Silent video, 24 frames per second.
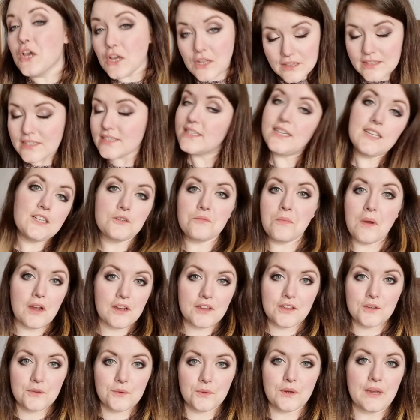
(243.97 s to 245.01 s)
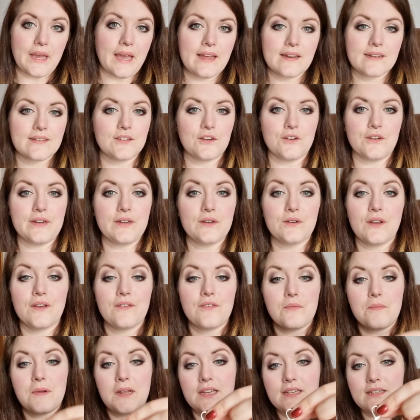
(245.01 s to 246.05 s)
The stitch marker you will get, sorry, all over
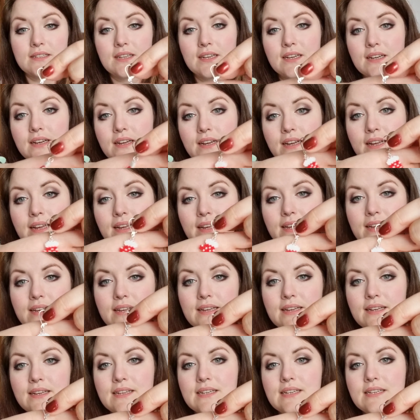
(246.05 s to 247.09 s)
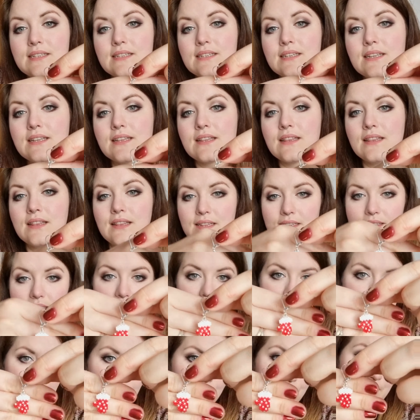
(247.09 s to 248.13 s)
the place, is this
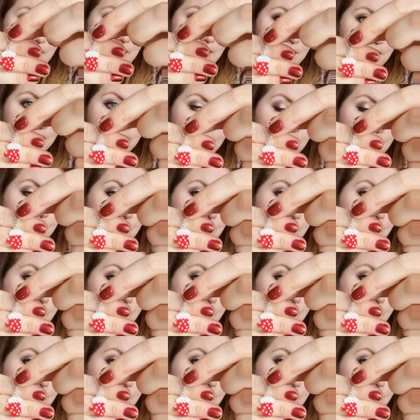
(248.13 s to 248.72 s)
little fella.